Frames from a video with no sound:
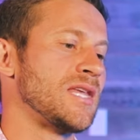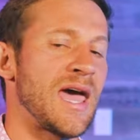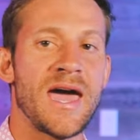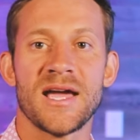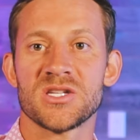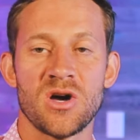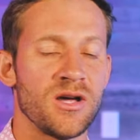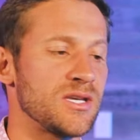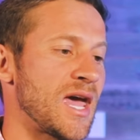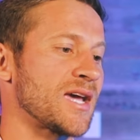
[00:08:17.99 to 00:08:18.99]
tags,
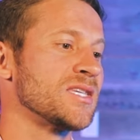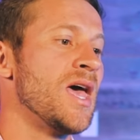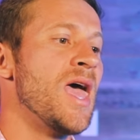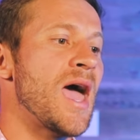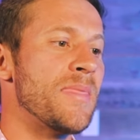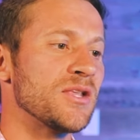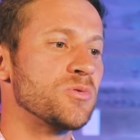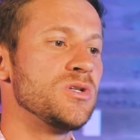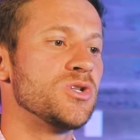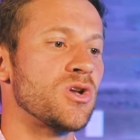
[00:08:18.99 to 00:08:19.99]
contacts, and that's
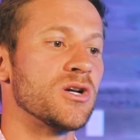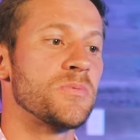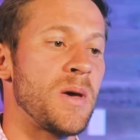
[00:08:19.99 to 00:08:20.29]
when you start to